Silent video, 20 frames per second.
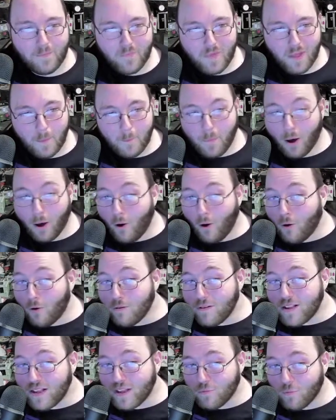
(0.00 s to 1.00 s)

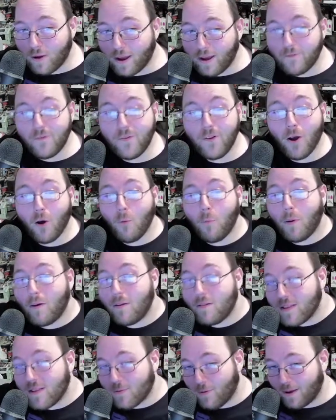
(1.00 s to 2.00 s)
Pulse Wave. No
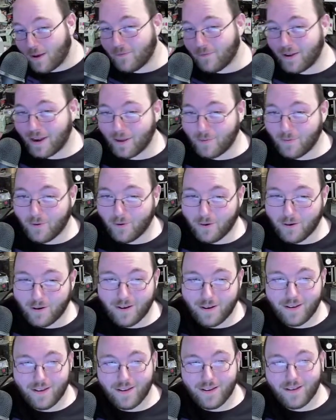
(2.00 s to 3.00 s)
Pulse Wave anymore
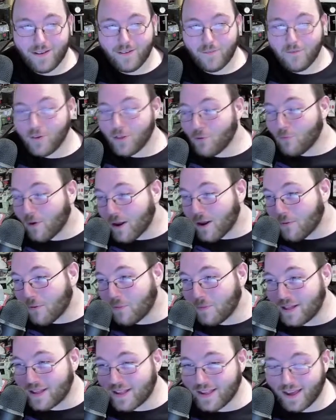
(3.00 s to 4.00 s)
for the Wonder
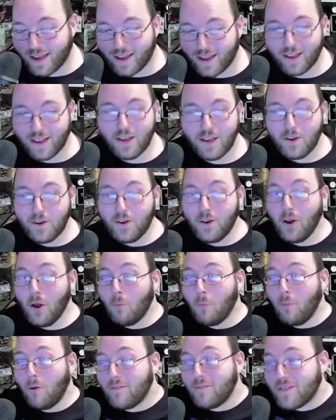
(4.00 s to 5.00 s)
Woman set. No
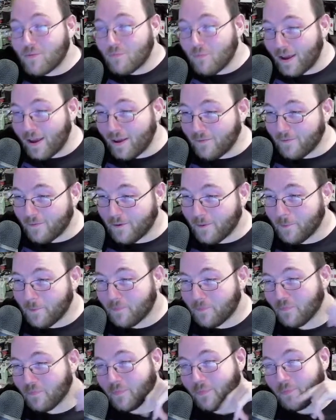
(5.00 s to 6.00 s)
Pulse Wave.
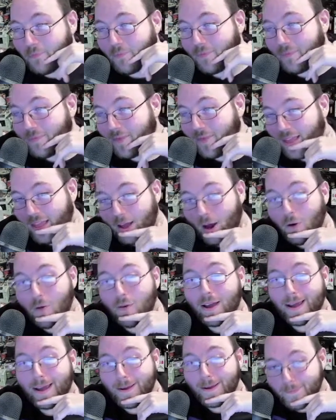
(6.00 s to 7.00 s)

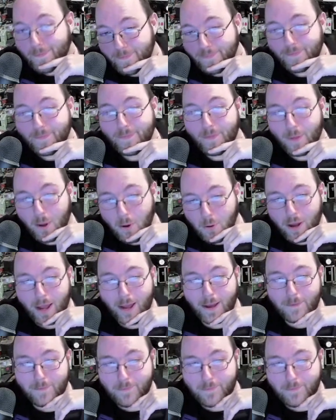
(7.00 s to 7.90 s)
Okay. Okay.